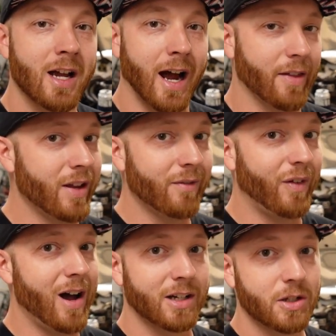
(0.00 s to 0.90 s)
I think
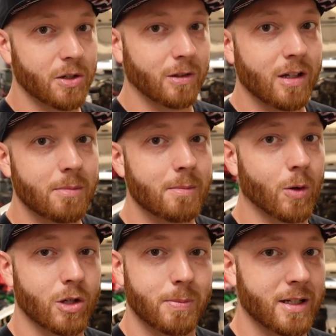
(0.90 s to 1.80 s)
Foxes are a little bit
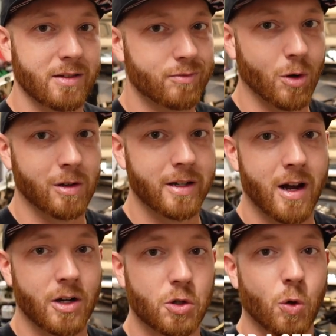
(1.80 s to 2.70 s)
more expensive, totally
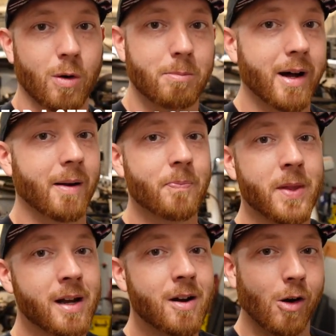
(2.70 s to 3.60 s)
not sure, but
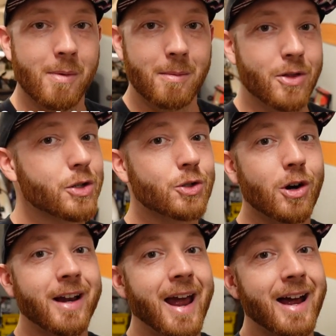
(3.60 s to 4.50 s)
remember, this
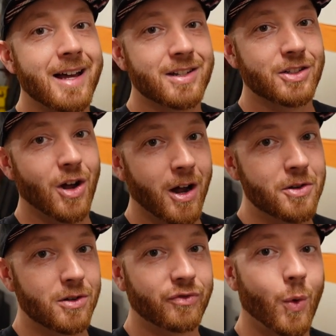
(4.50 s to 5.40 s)
truck has
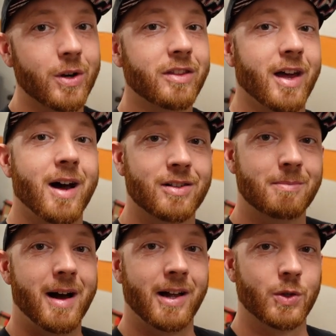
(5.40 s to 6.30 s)
under 40,000
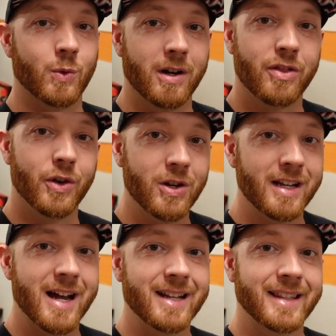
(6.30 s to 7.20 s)
miles. We're at
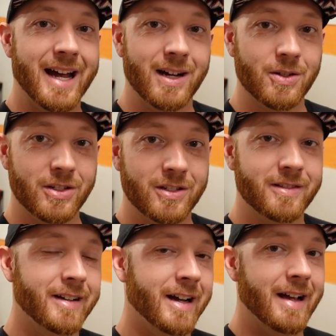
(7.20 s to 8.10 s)

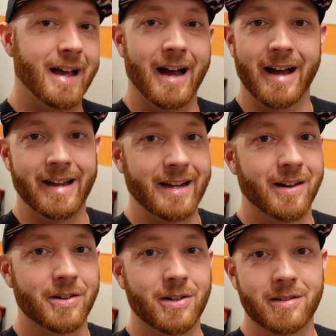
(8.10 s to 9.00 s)

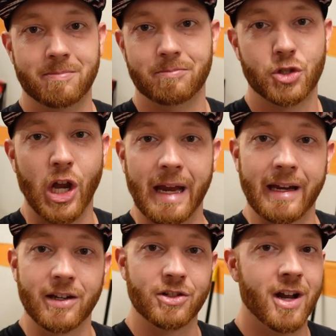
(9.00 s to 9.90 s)
39,800 and
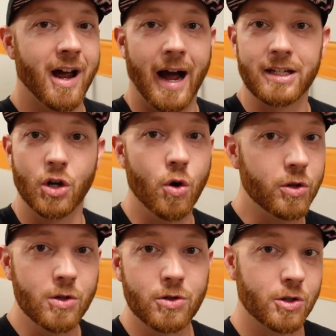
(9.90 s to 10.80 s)
change. I don't
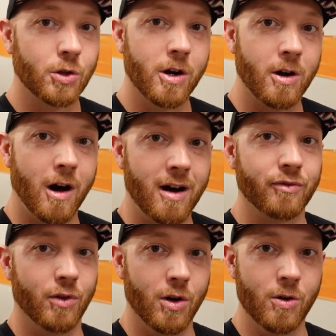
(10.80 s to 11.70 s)
use the truck
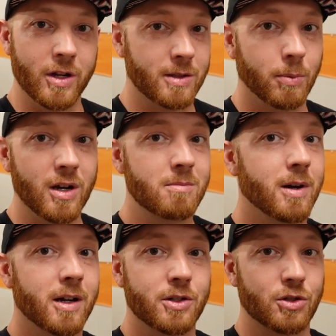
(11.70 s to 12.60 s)
off-road. It's pretty
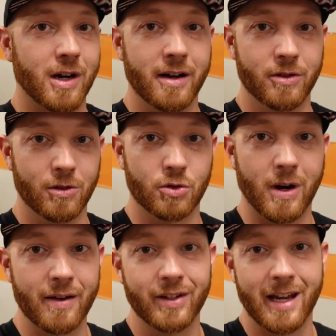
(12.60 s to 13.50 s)
much either
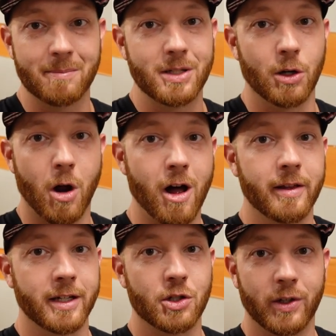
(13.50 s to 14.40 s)
driving empty or
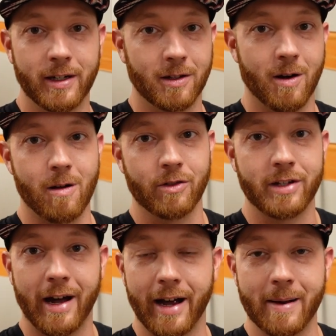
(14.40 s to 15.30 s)
hauling a trailer all the
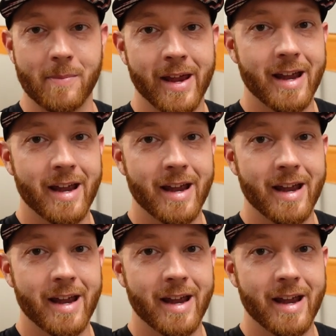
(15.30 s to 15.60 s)
time.